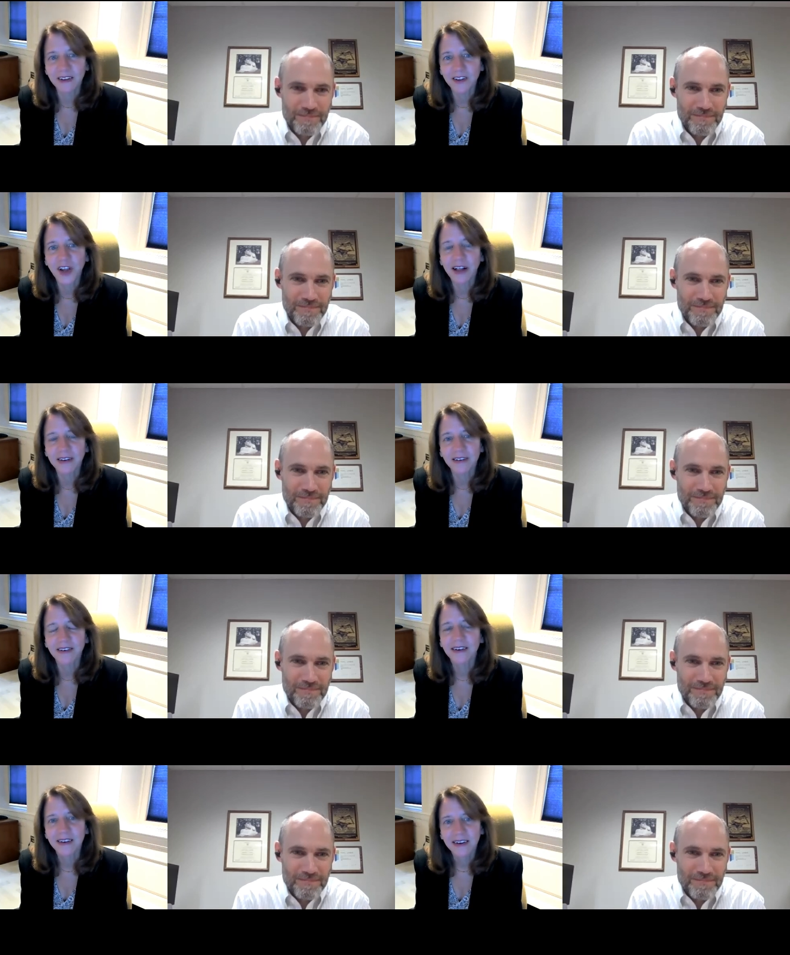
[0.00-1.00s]
Speaker 1: to the
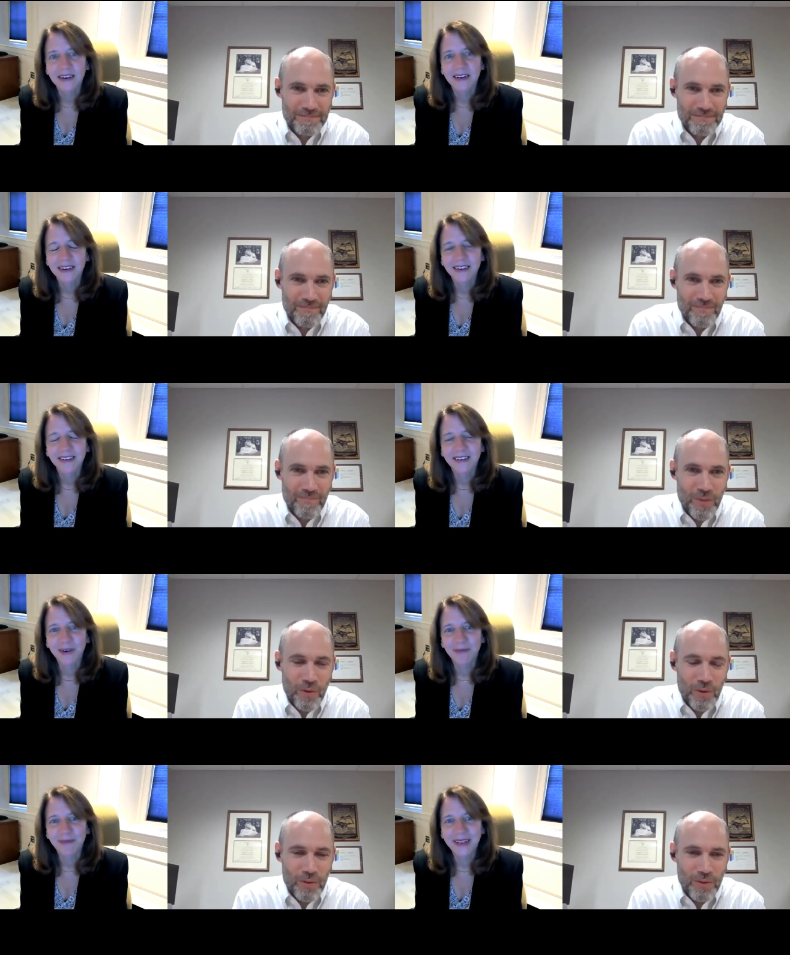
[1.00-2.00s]
challenge.
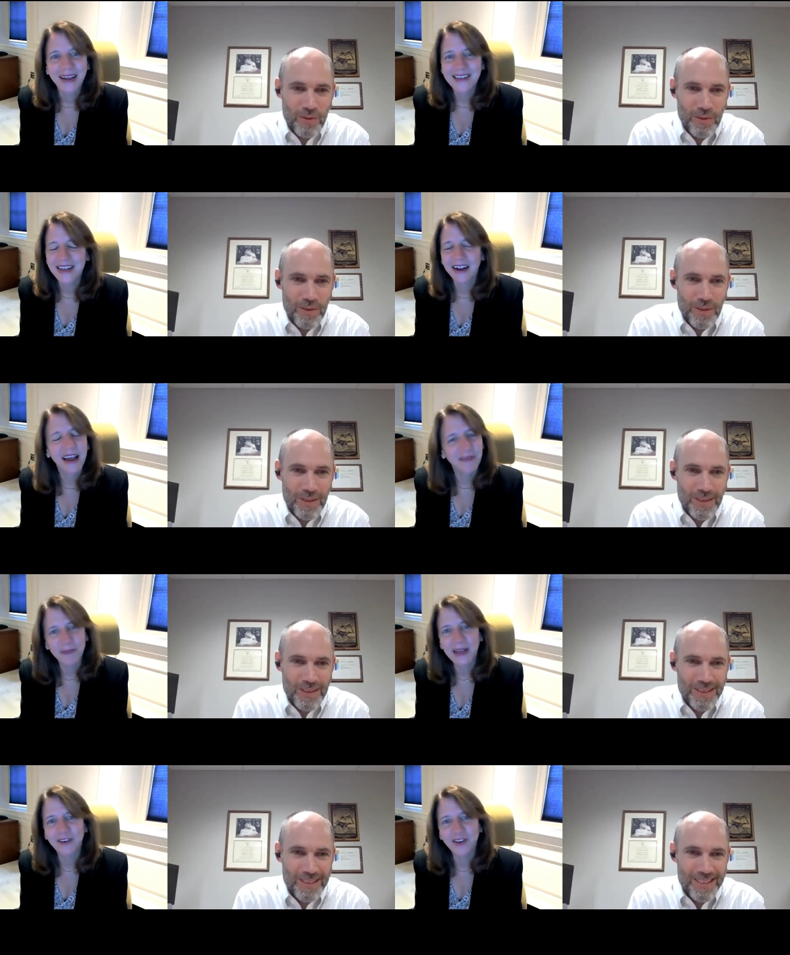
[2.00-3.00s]
So, but like I said, I have
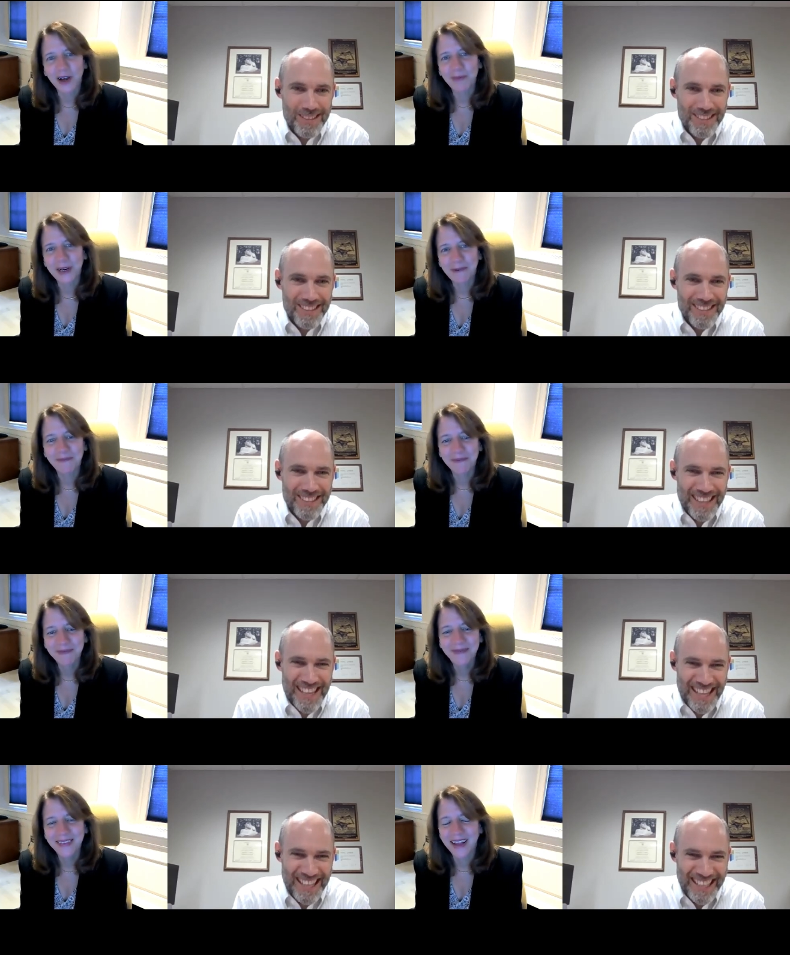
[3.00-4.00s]
the best job here.
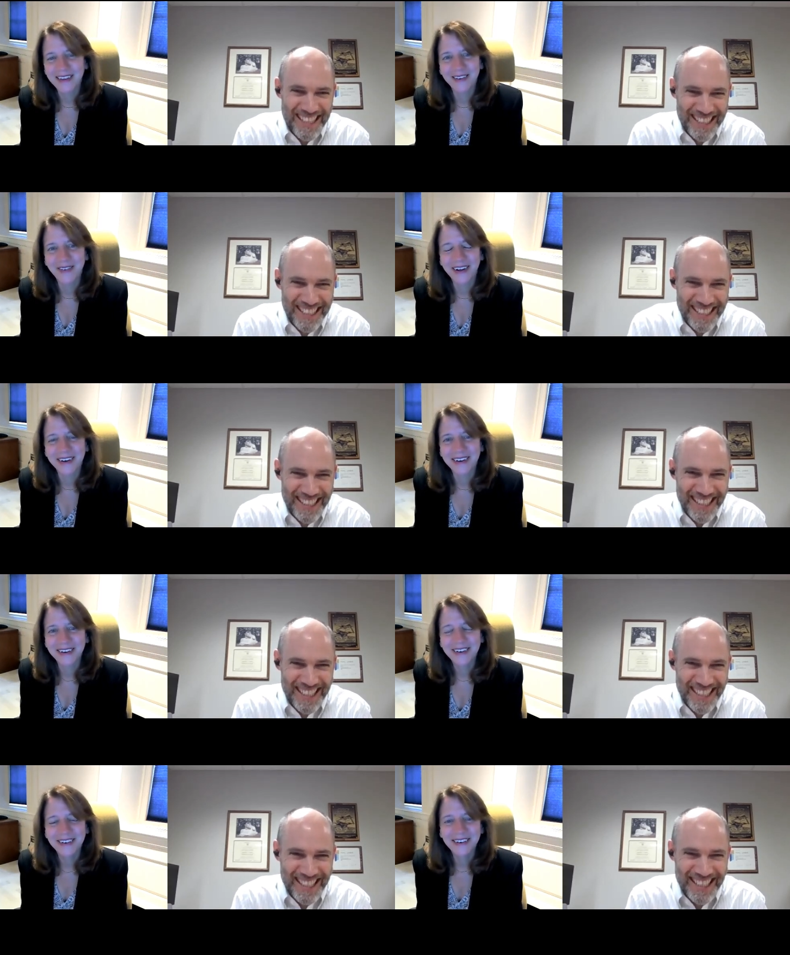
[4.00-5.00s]
Lots of fun.
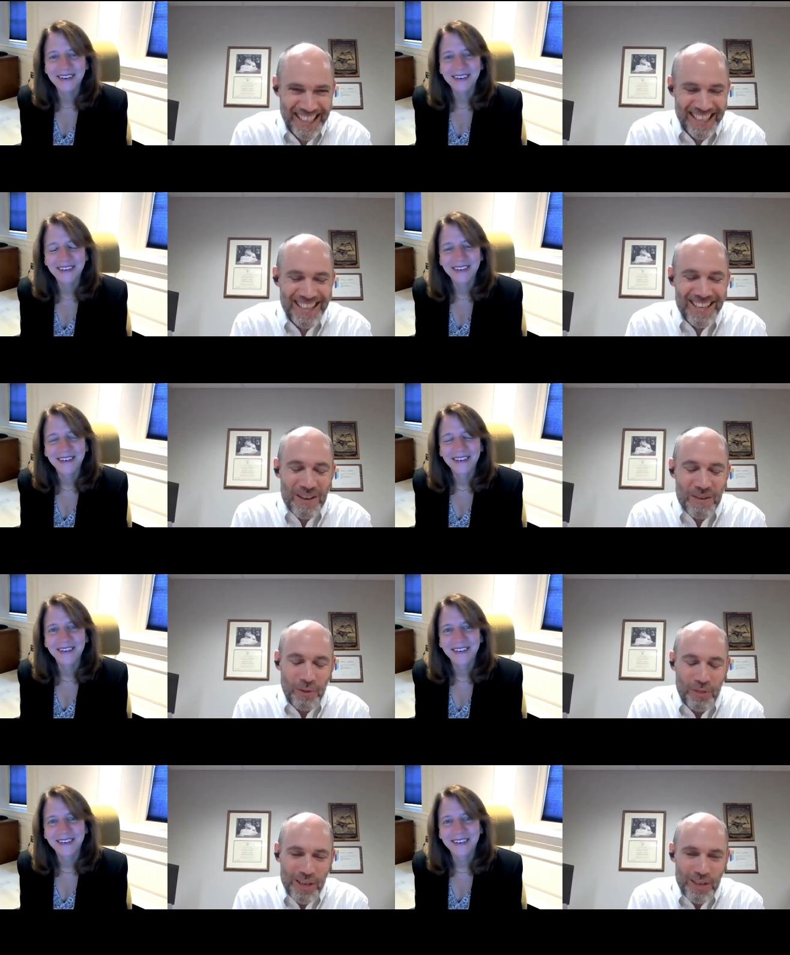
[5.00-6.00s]

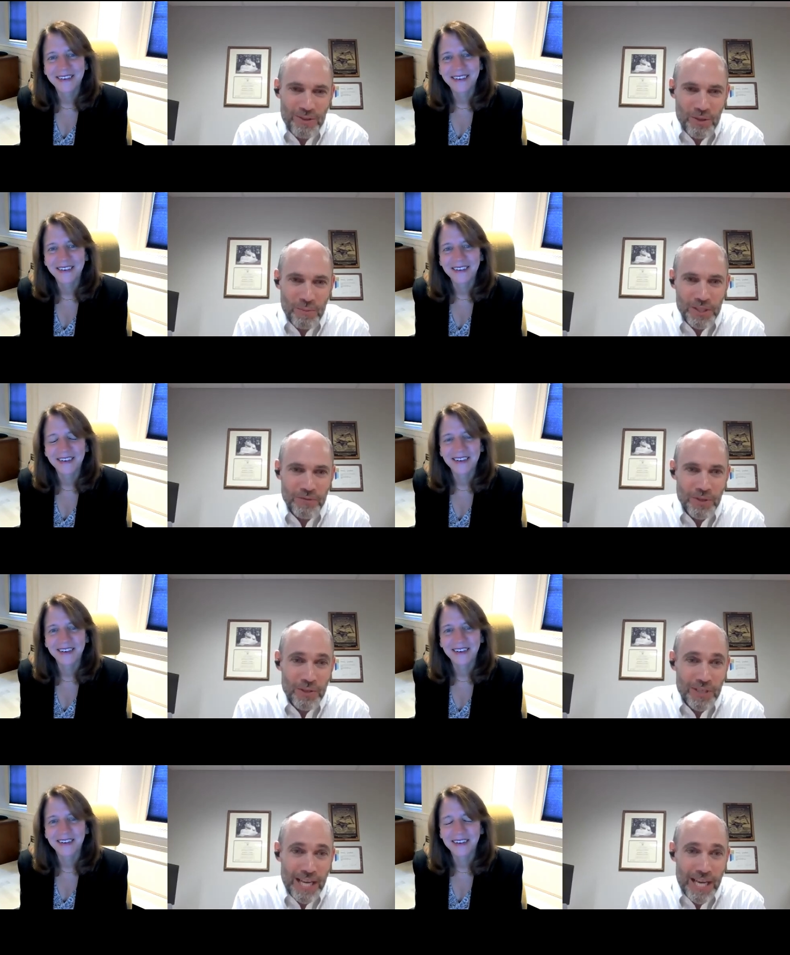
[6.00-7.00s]
Speaker 2: Thank you so much for
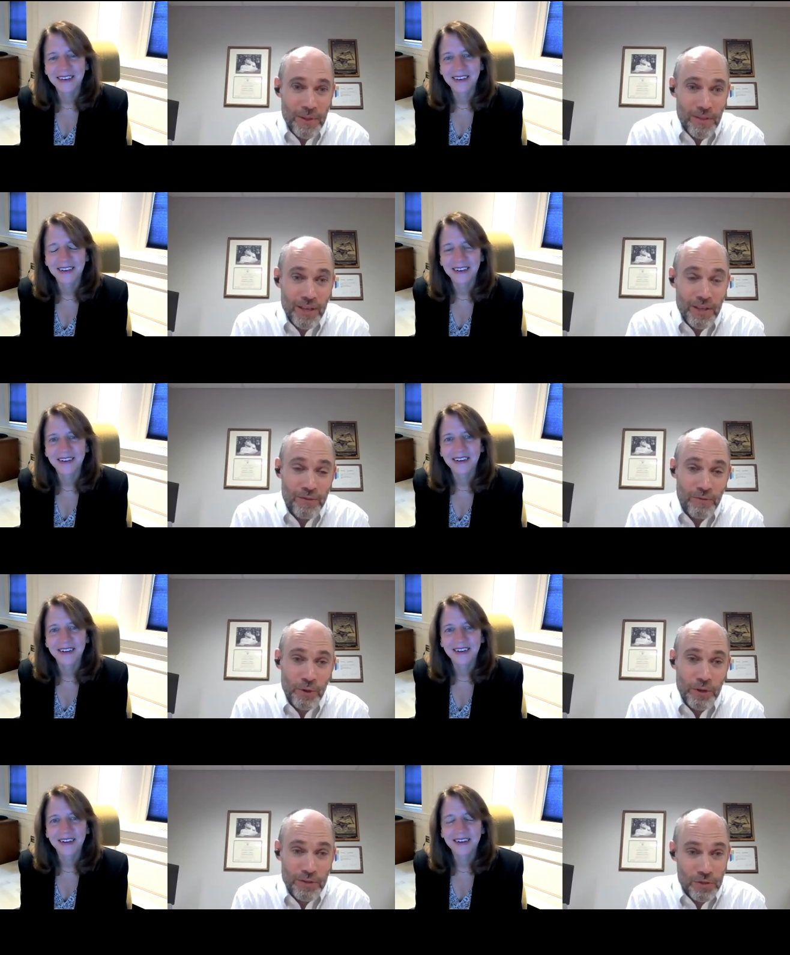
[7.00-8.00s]
your time and thank you
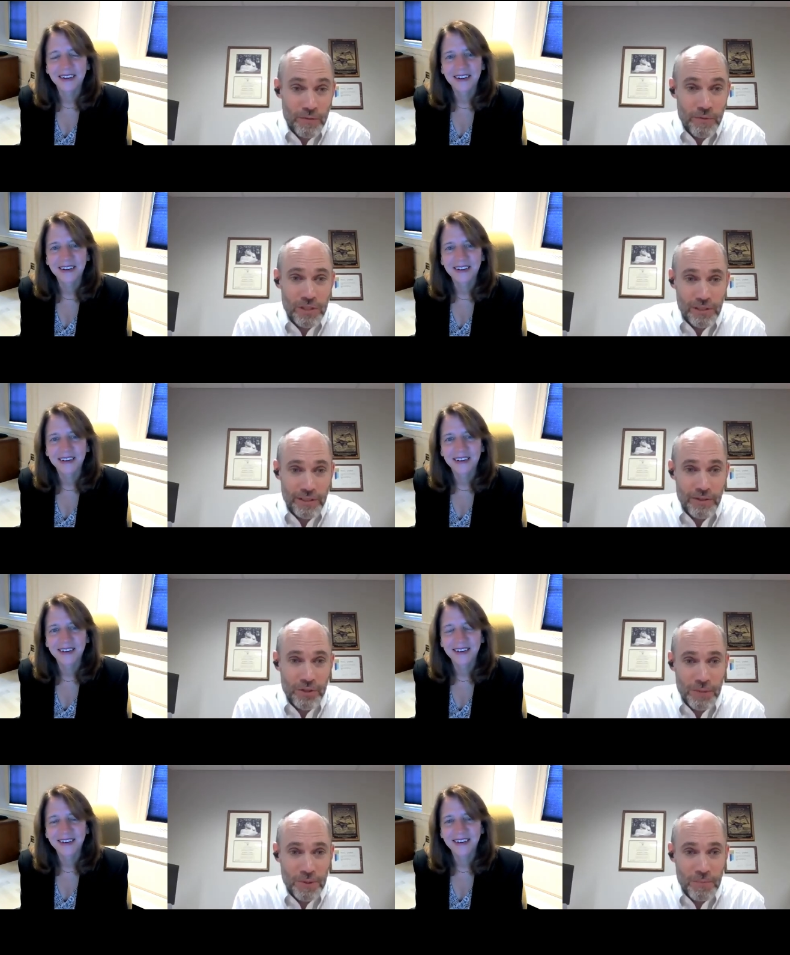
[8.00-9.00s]
for your service and
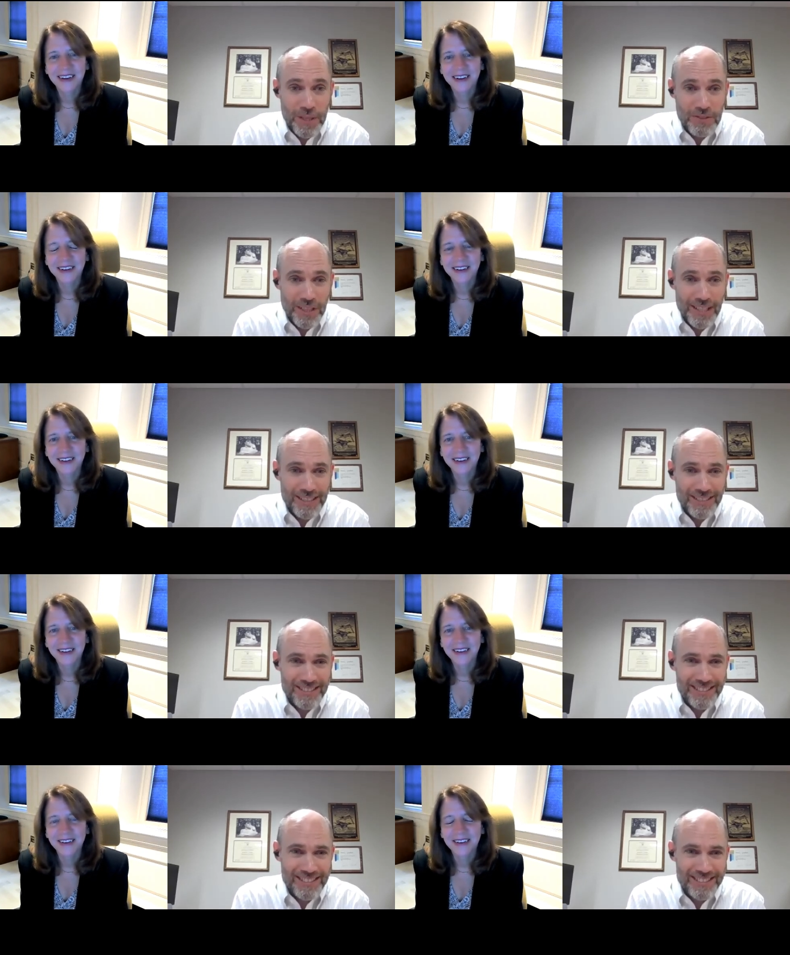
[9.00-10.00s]
leadership to Penn State.
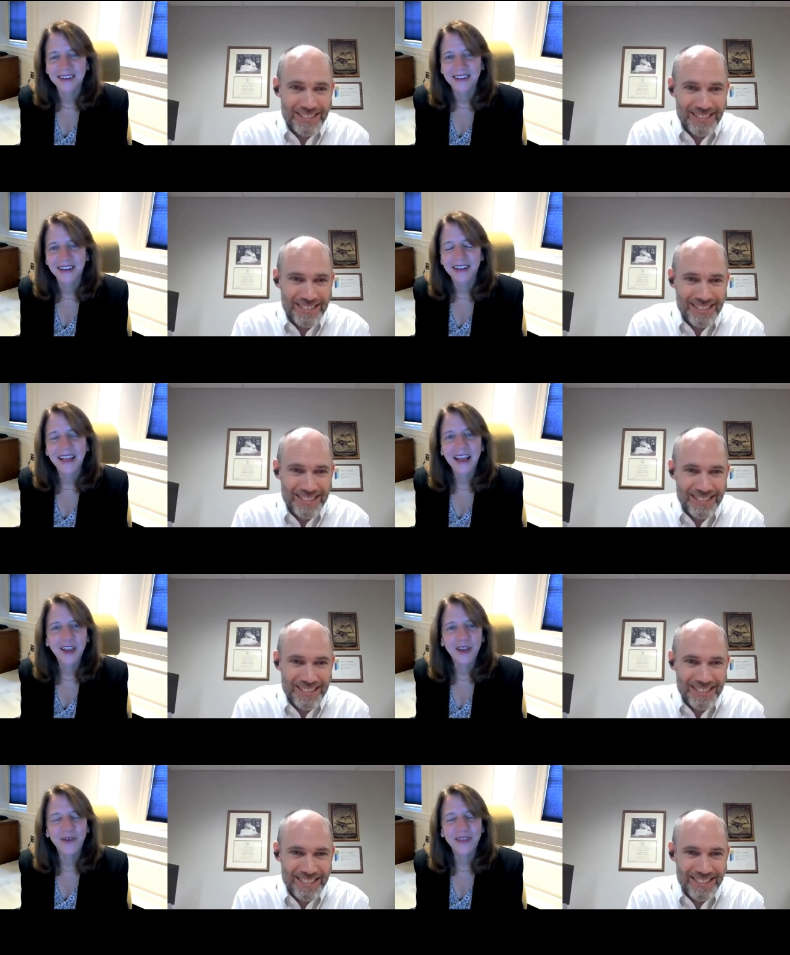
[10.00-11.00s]

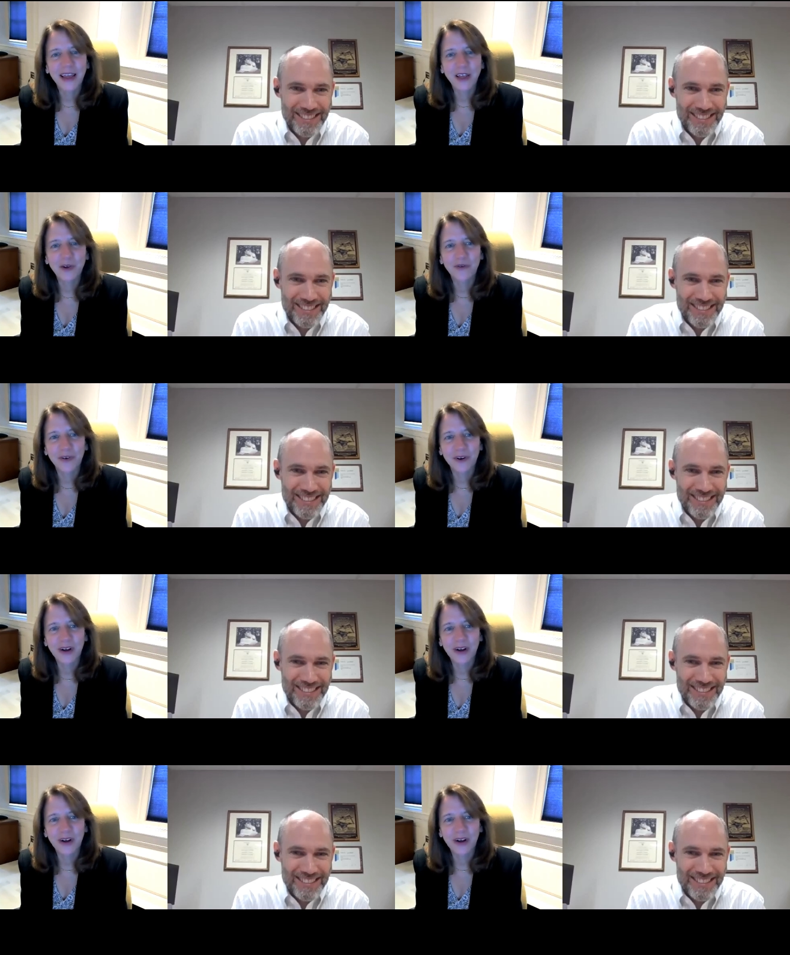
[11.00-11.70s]
Speaker 1: Thank you. And thank you for,